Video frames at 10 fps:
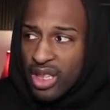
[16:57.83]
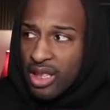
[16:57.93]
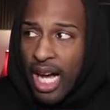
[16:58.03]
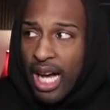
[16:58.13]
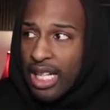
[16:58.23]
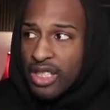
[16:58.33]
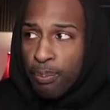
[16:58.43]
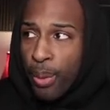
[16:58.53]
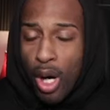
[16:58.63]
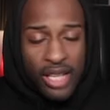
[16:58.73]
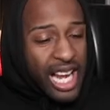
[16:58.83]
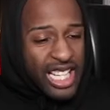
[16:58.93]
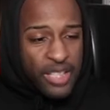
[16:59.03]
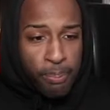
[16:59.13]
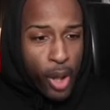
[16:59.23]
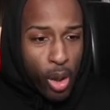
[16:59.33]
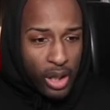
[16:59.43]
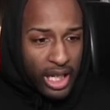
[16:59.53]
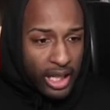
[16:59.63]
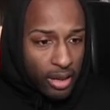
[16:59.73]
That is bo that is
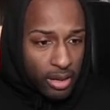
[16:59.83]
booty!